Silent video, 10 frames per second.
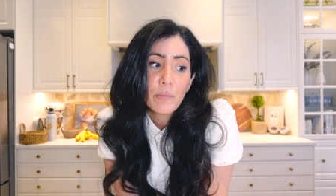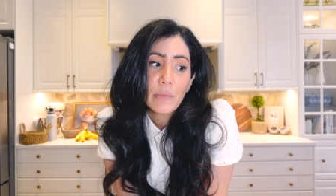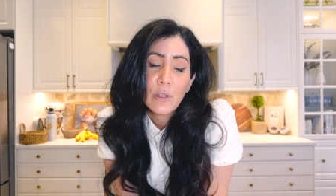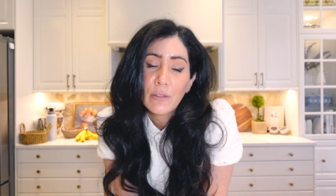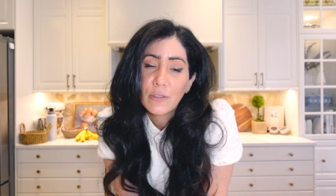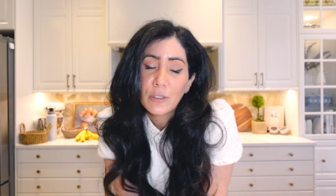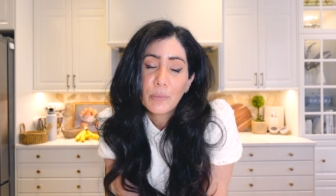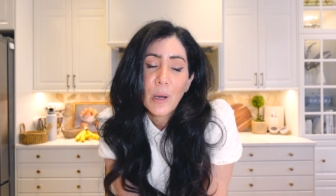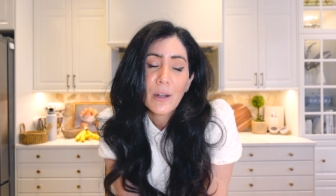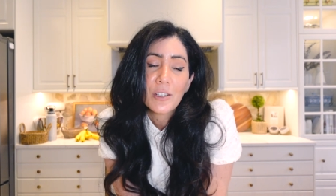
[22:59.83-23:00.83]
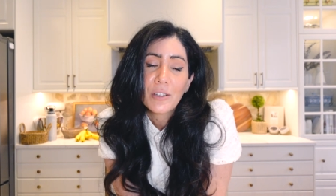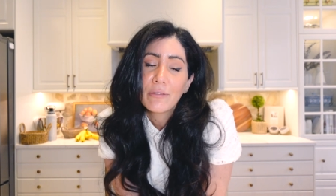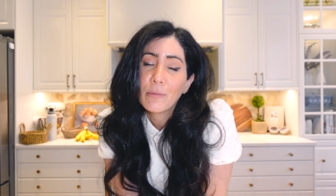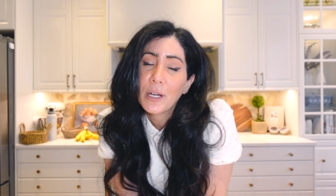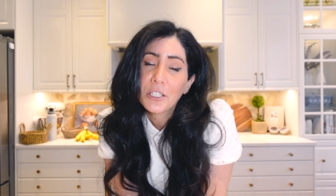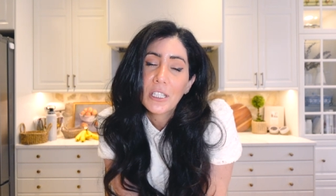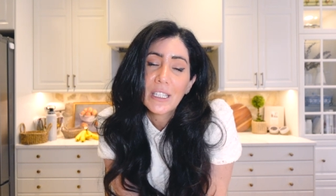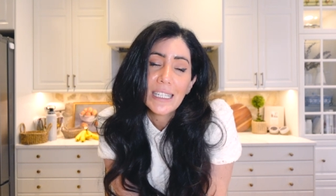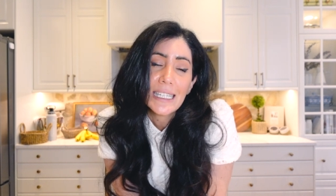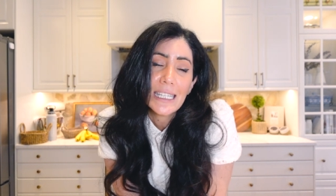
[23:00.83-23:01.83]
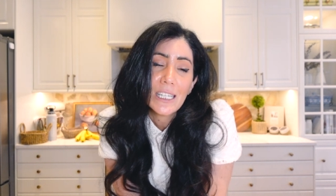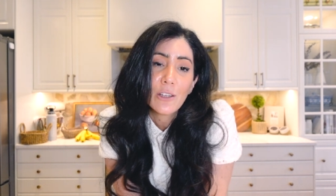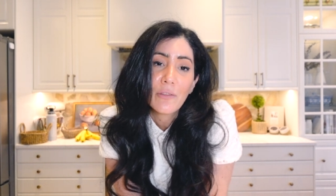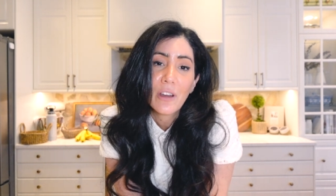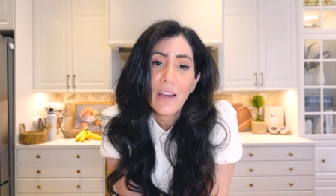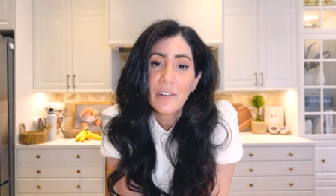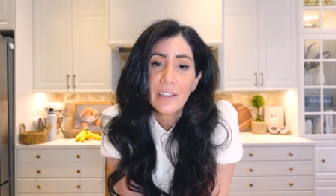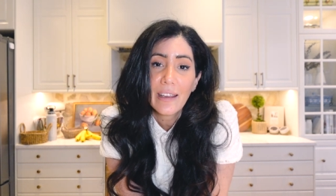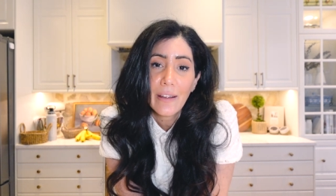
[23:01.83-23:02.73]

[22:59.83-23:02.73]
beautiful parts of Washington, D.C. So if you're ever in the